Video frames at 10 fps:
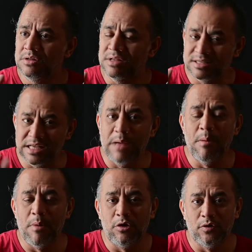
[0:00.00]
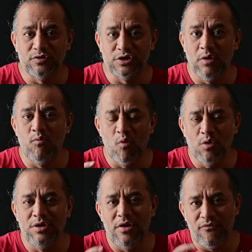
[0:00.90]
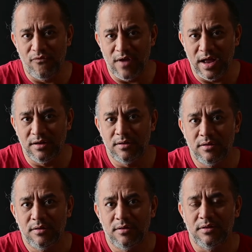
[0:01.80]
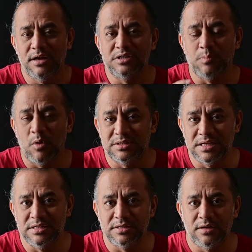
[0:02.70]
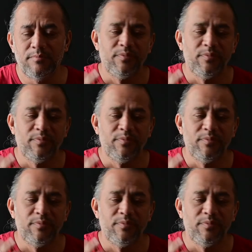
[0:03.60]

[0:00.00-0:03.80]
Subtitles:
the same amount of shake won't affect that small sensor.